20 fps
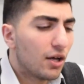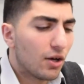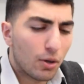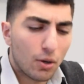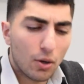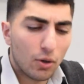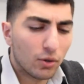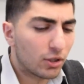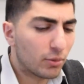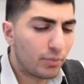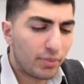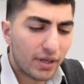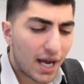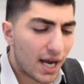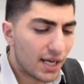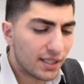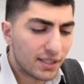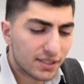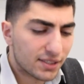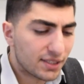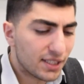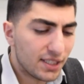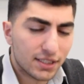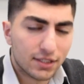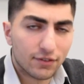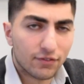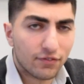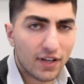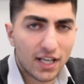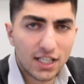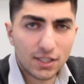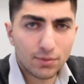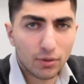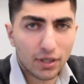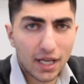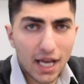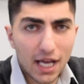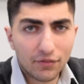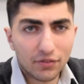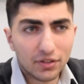all the behind the scenes of
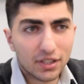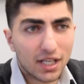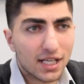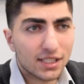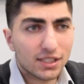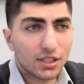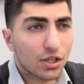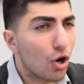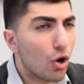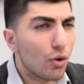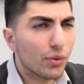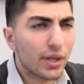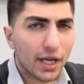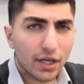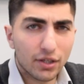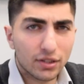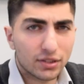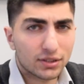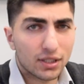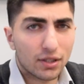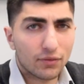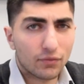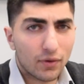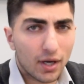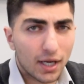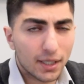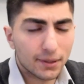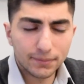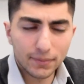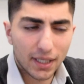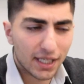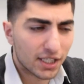Facebook advertising, all that good stuff, right?